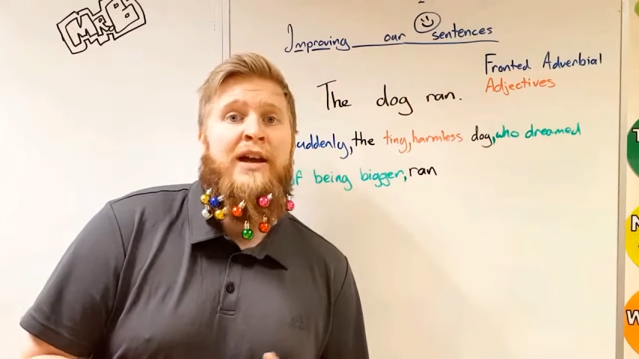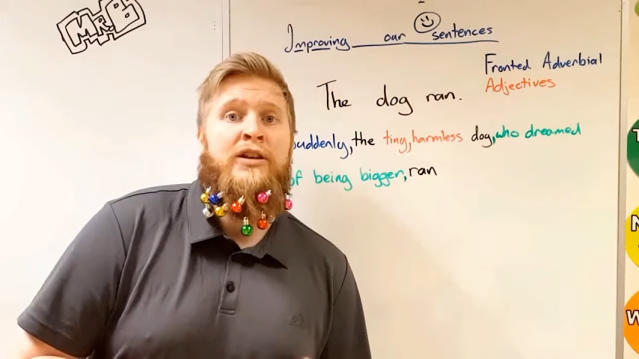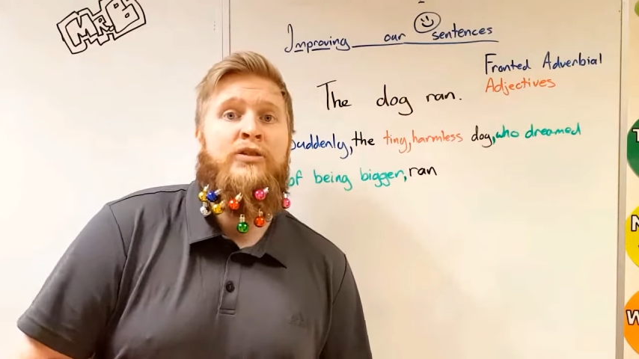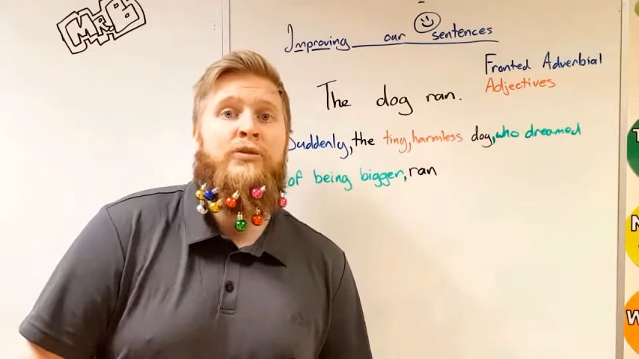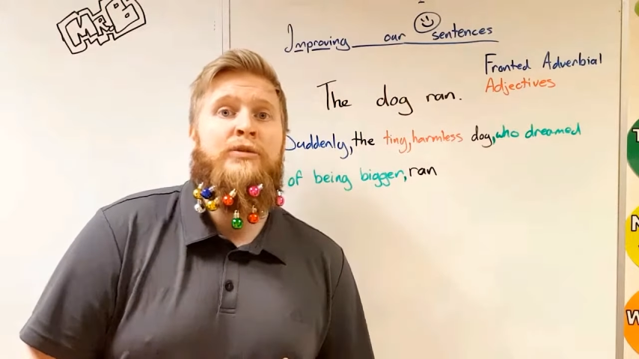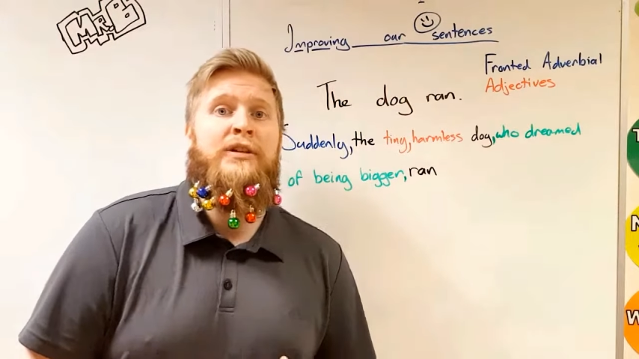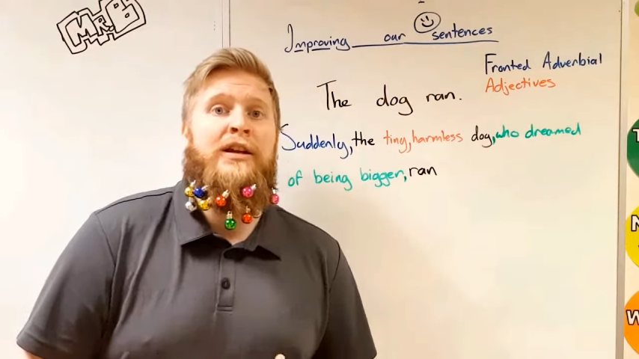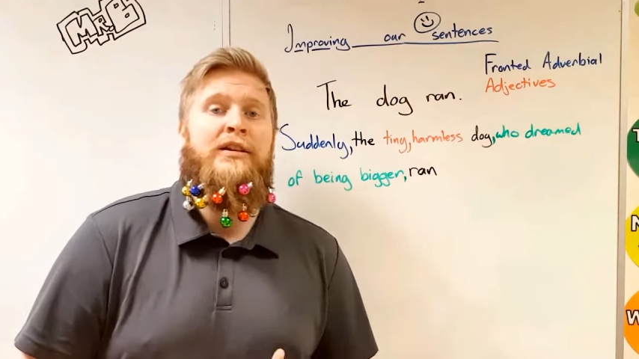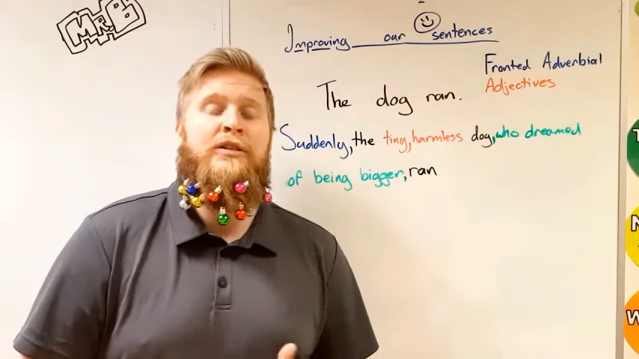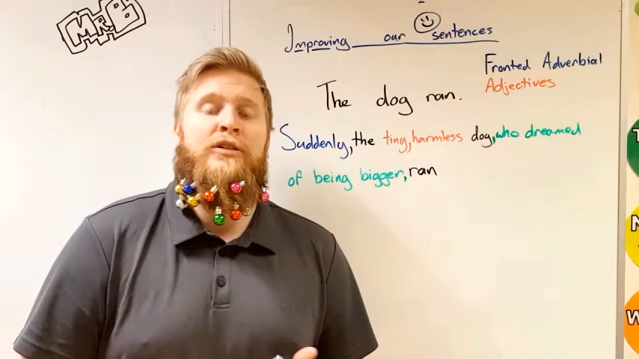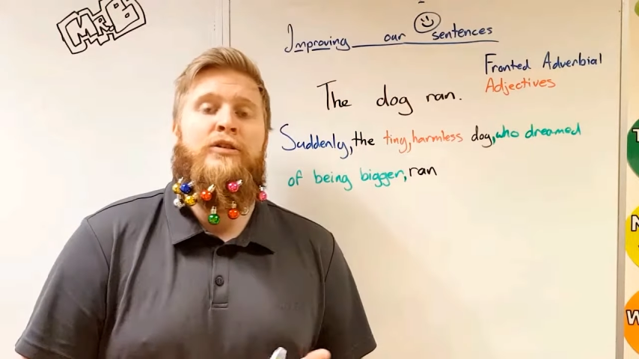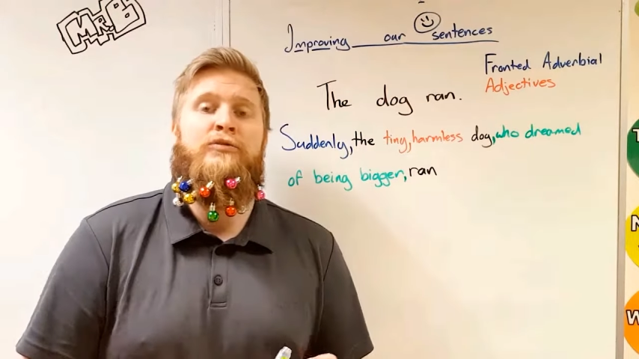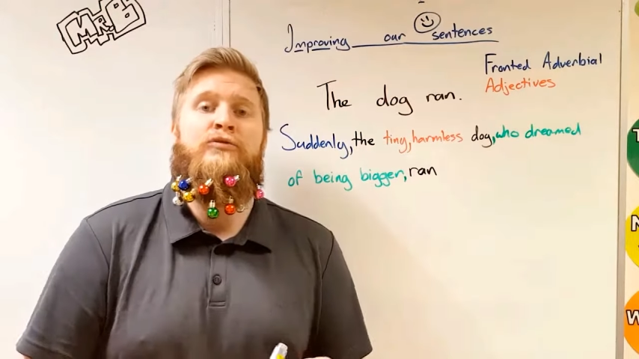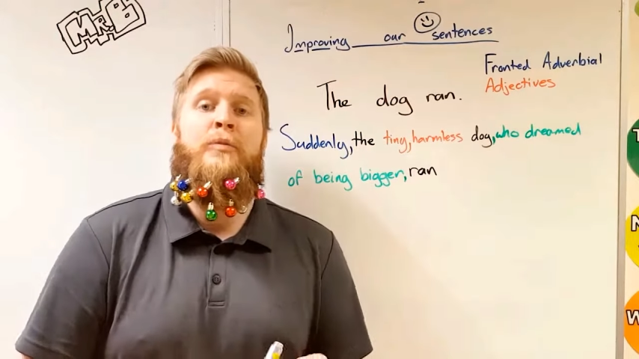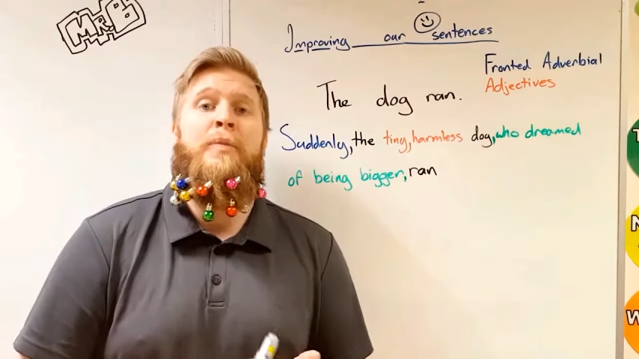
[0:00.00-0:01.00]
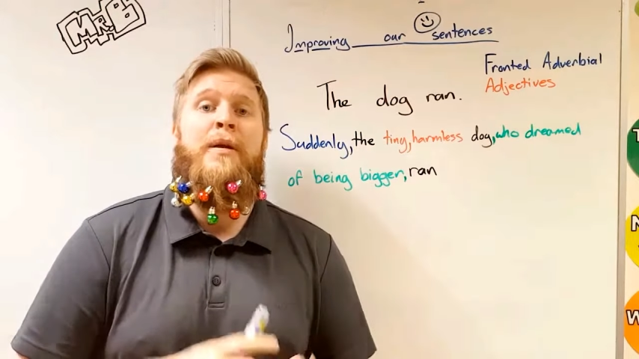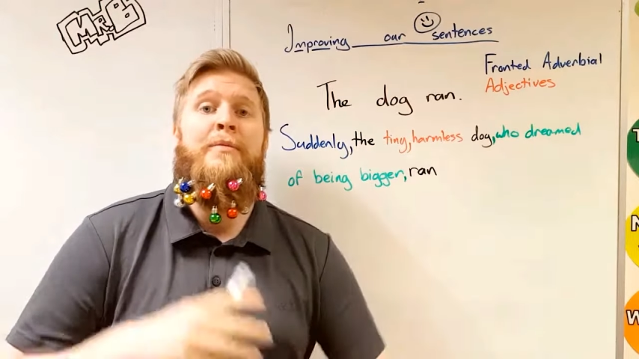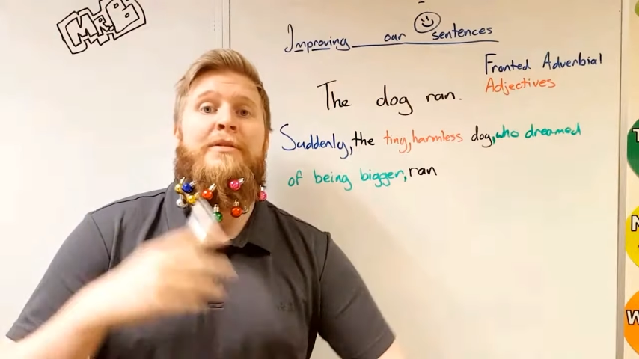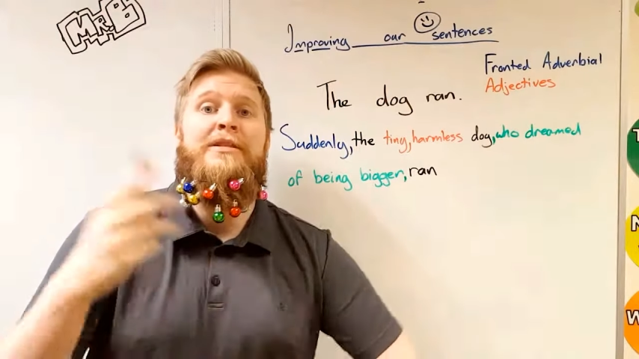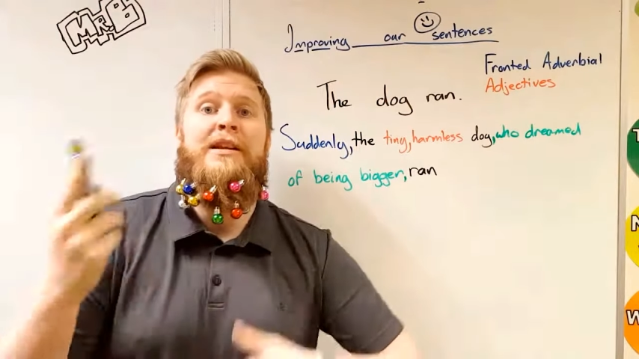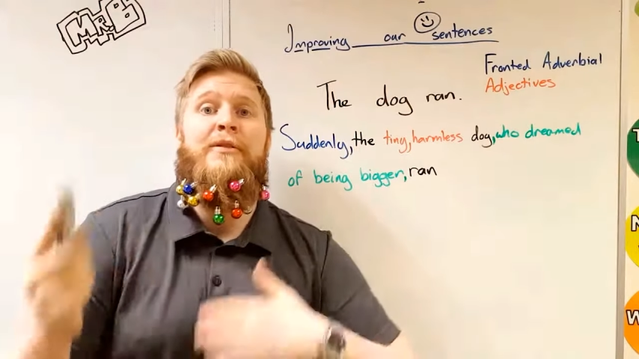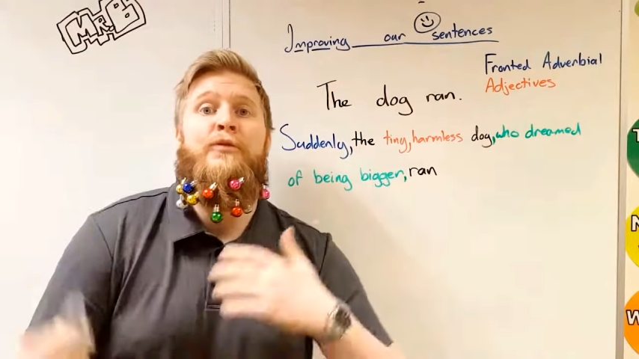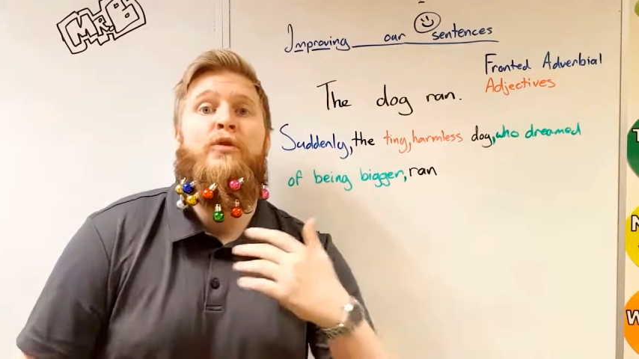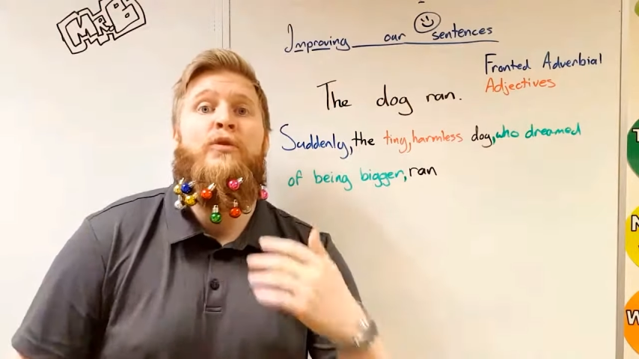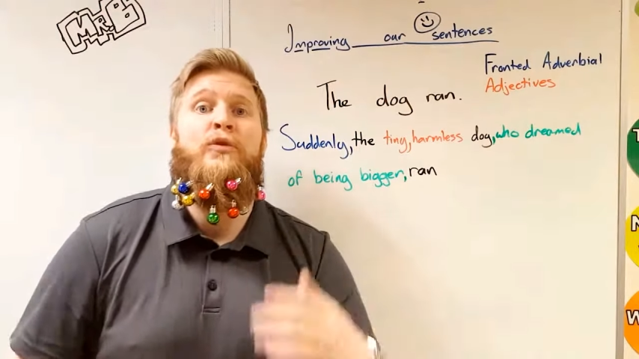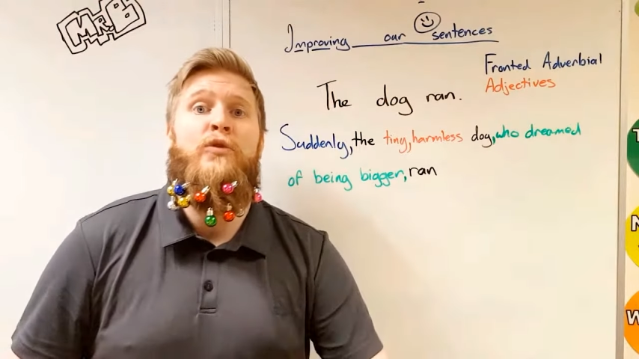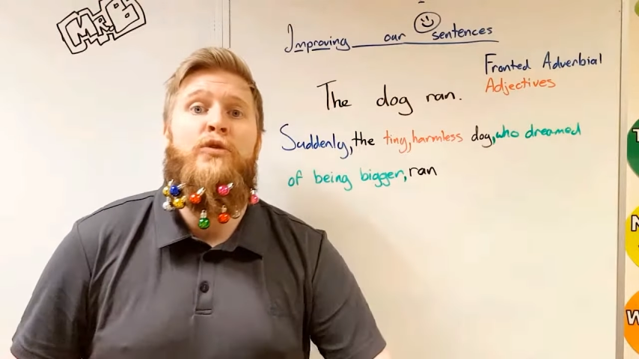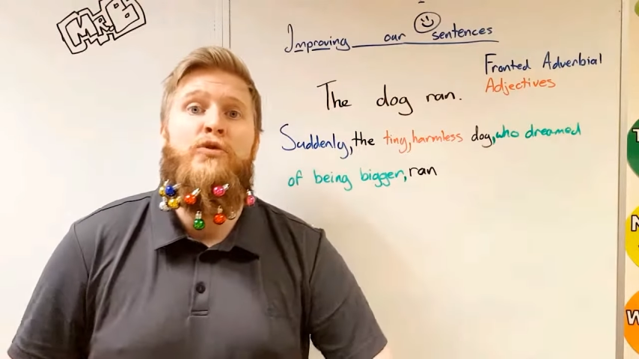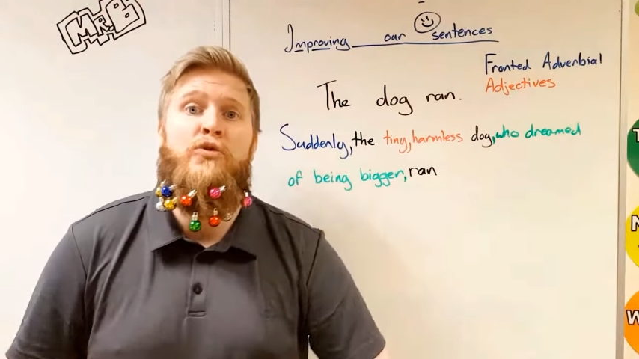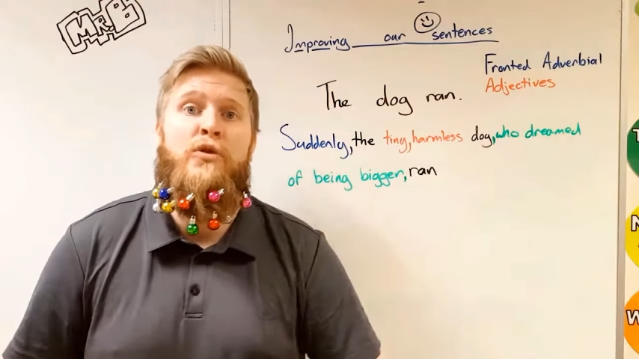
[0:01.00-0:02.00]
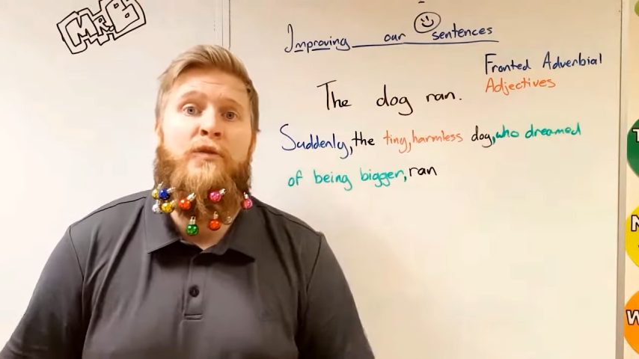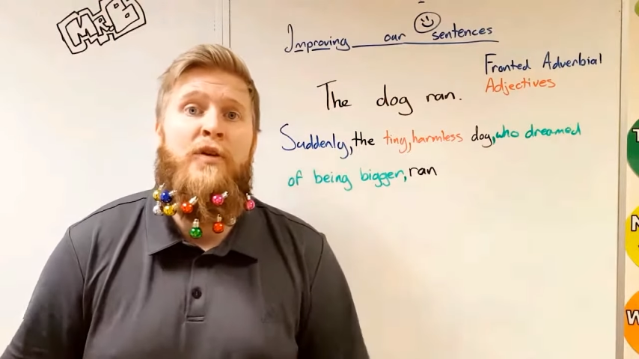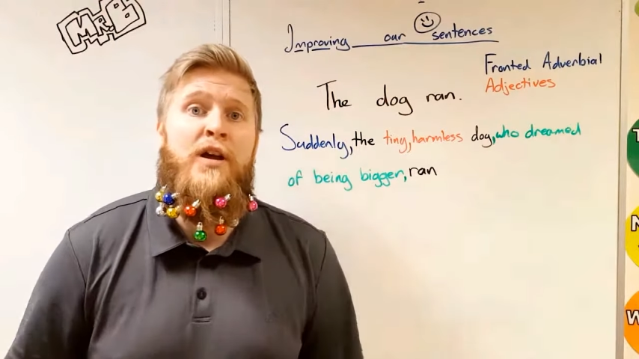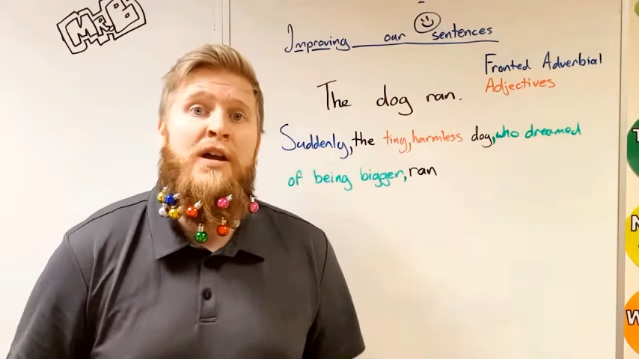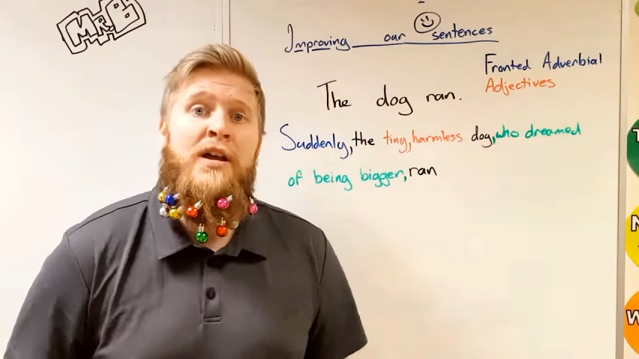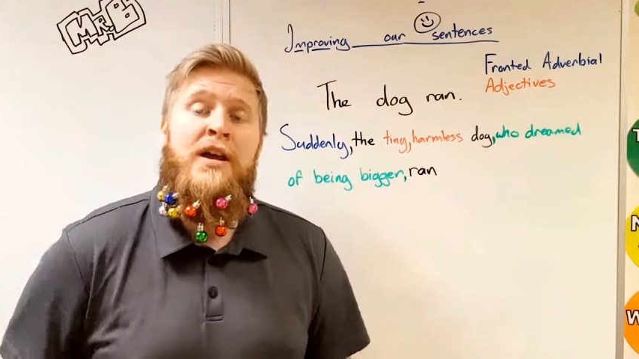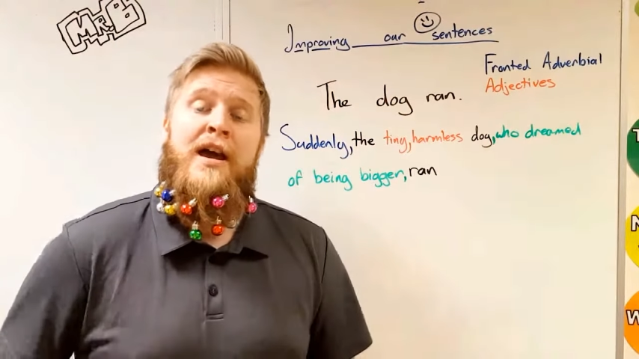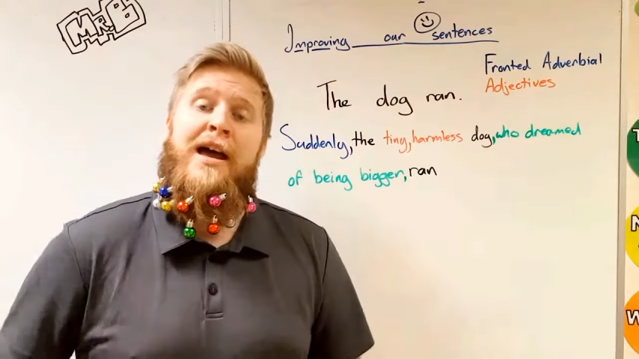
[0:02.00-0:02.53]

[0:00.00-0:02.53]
Don't like to repeat myself over and over,